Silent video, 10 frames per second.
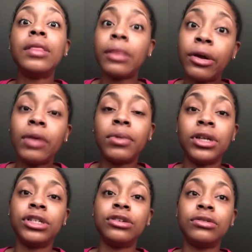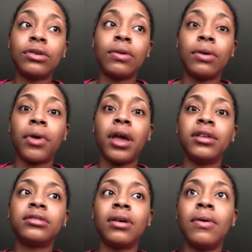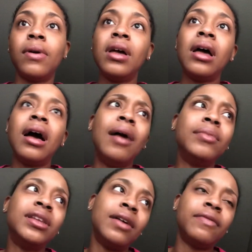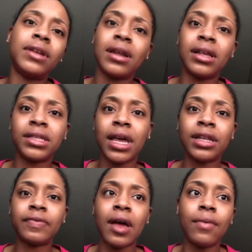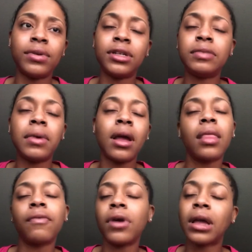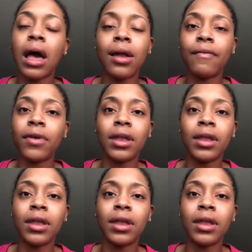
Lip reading: 30 plus years old, okay? So I'm definitely not satisfied with just being on the front counter for